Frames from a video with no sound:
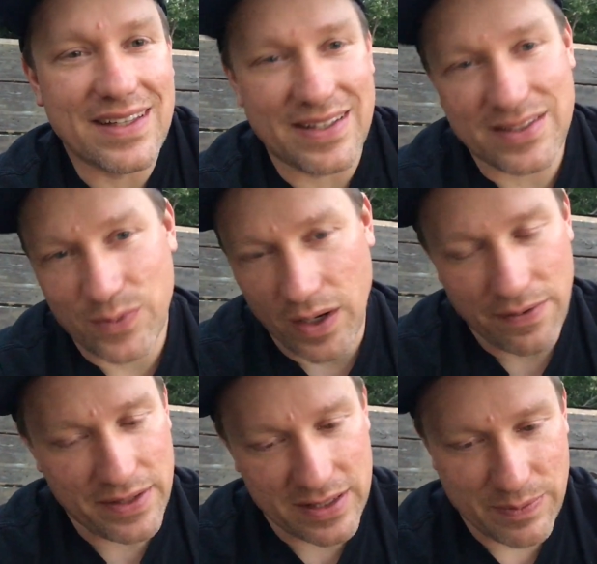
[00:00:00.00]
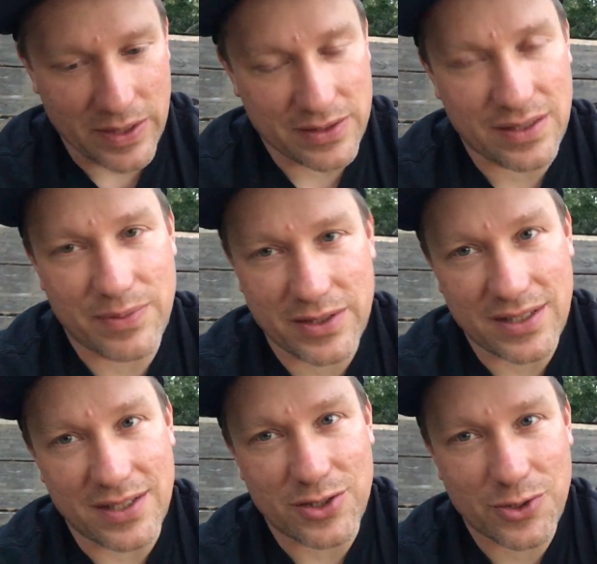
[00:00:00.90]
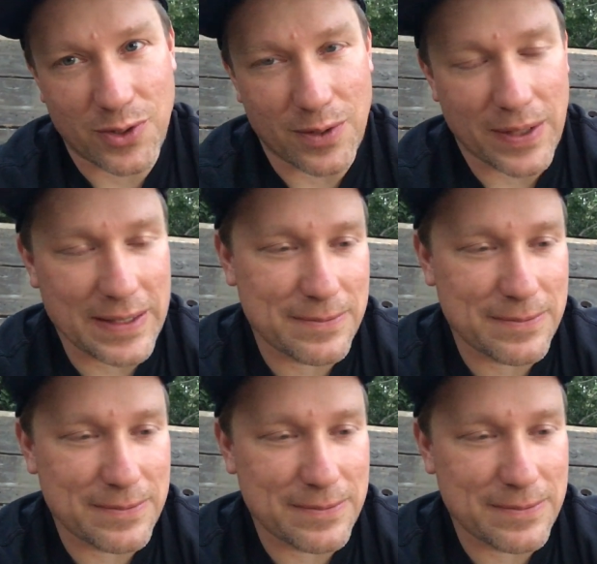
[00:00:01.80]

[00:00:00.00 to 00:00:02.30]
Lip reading: is where everything's built on the shore, right?